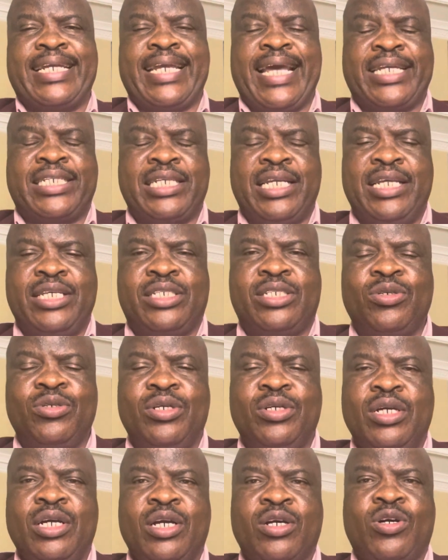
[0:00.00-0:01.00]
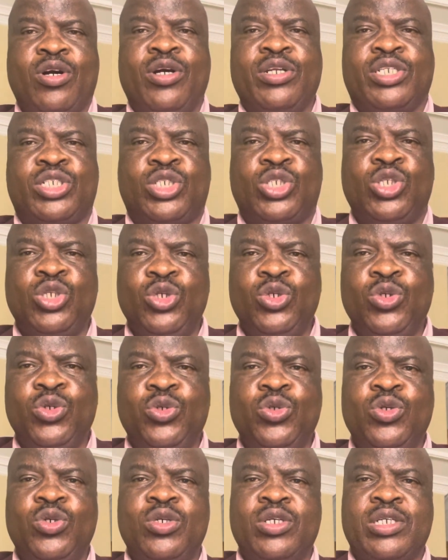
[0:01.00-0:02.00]
actually to
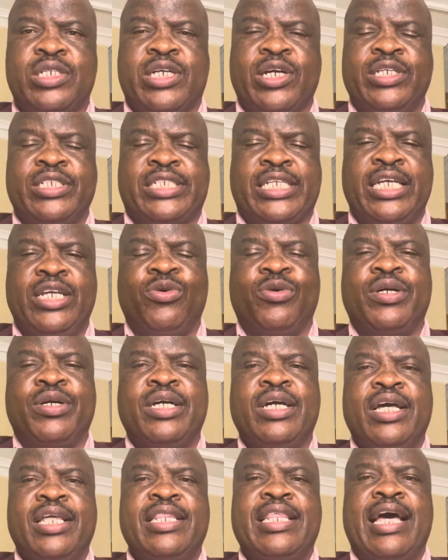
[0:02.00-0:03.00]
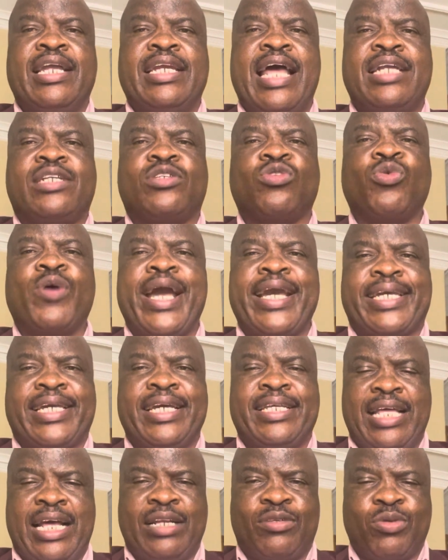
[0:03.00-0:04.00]
continue the
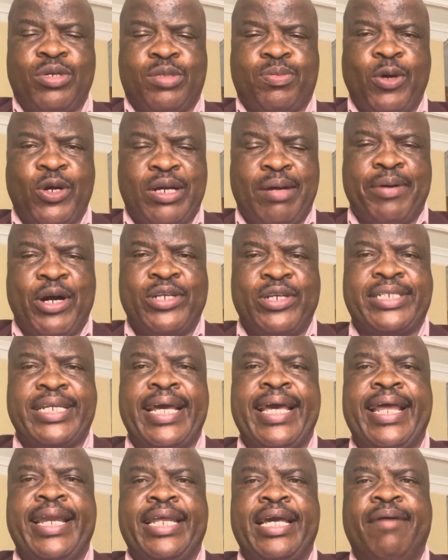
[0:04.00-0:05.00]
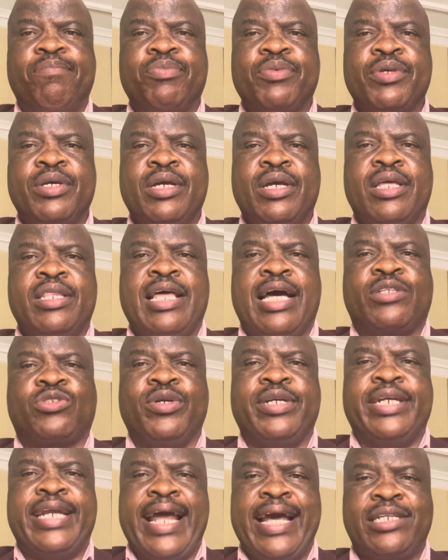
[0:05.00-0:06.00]
networking that we spoke about earlier, that you
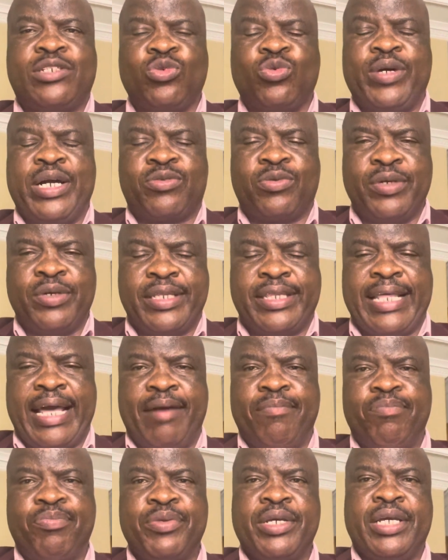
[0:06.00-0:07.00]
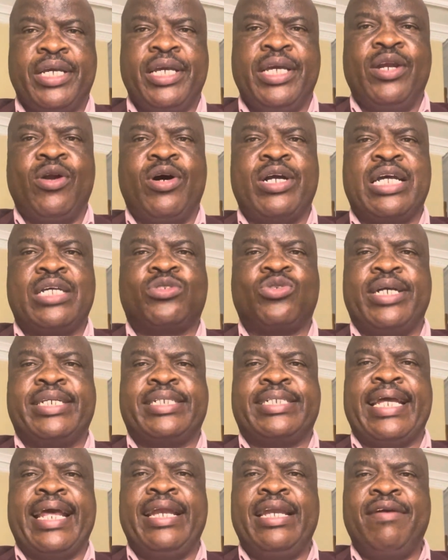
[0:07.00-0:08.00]
network with them in order to
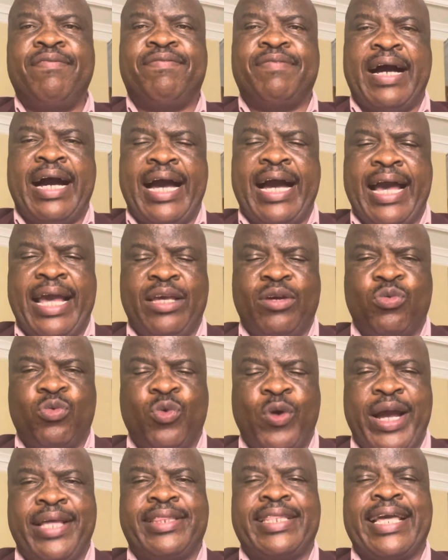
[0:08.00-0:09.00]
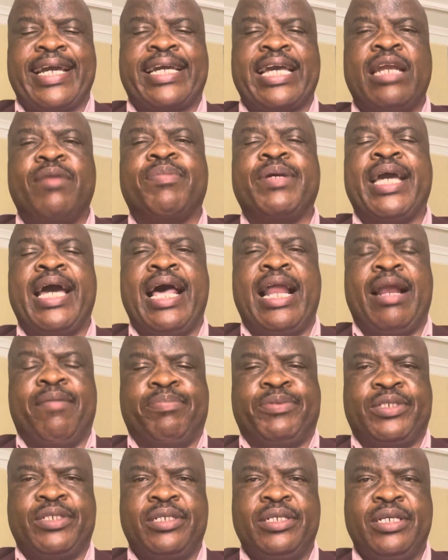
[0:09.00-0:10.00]
identify where they can be
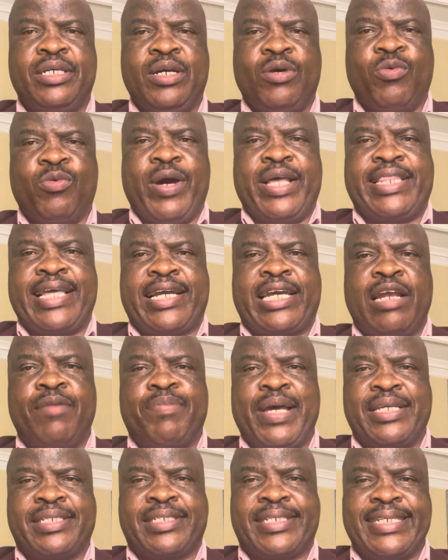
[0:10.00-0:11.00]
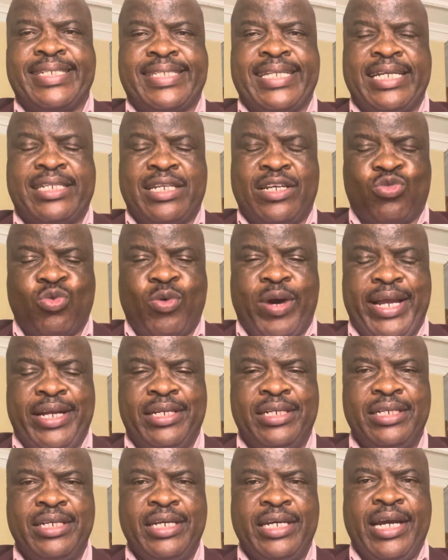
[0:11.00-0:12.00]
helped, where they can be assisted as
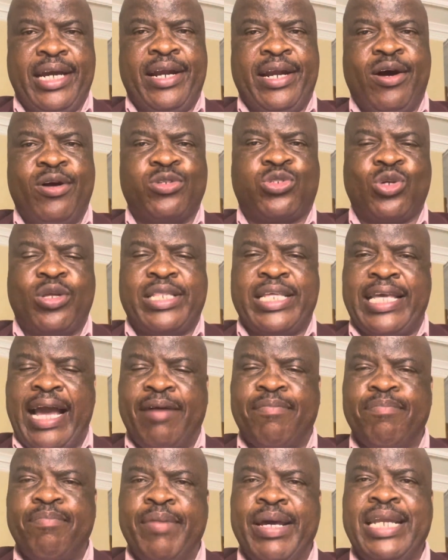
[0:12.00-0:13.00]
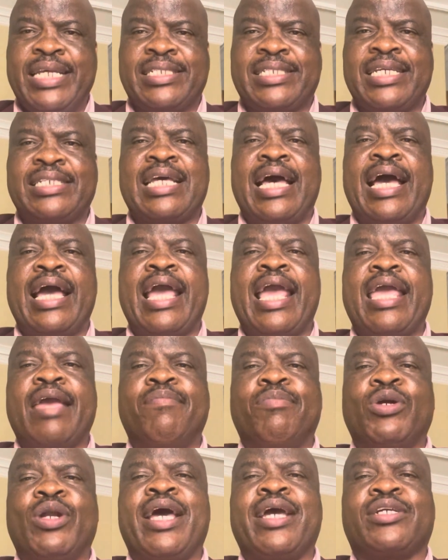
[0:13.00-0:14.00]
well. And also the young ministers are
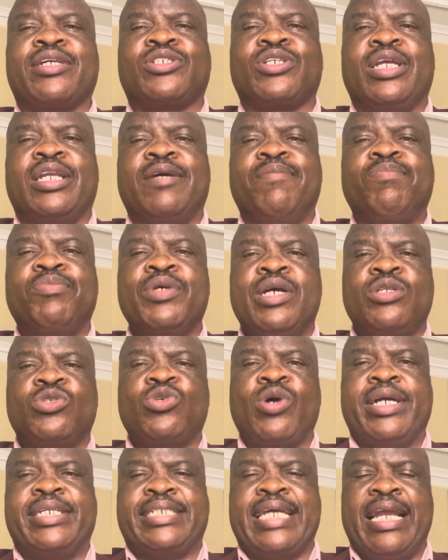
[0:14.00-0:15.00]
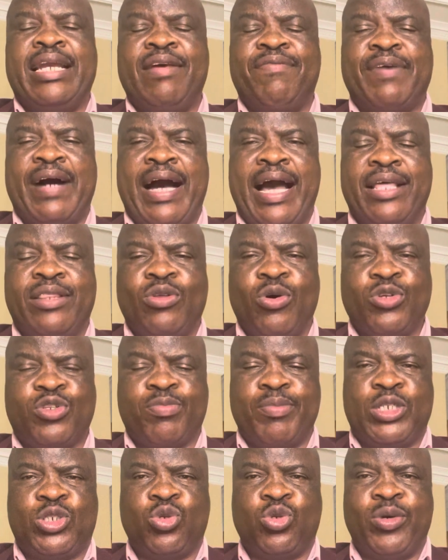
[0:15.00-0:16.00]
able actually to identify those
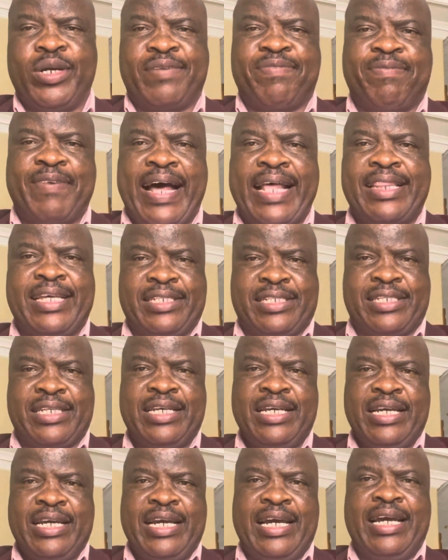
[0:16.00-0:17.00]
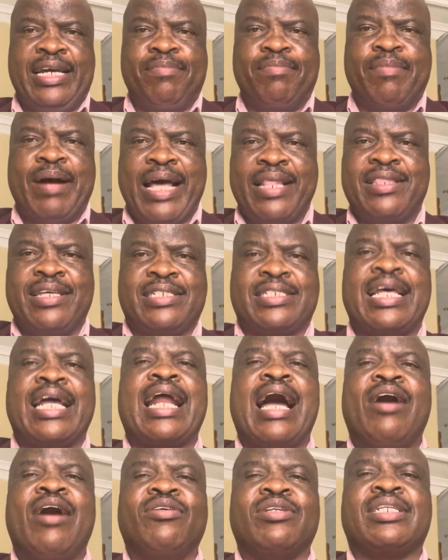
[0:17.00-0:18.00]
matured fathers and mothers
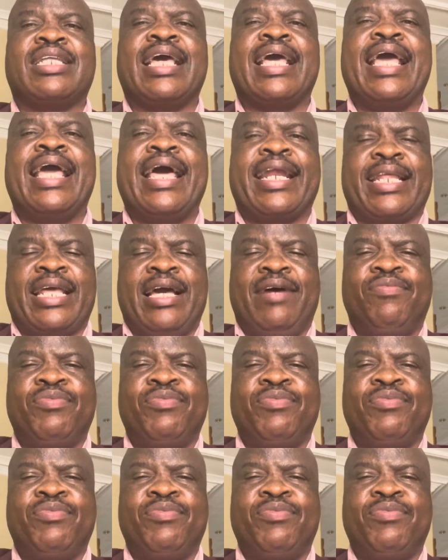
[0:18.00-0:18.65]
around the area,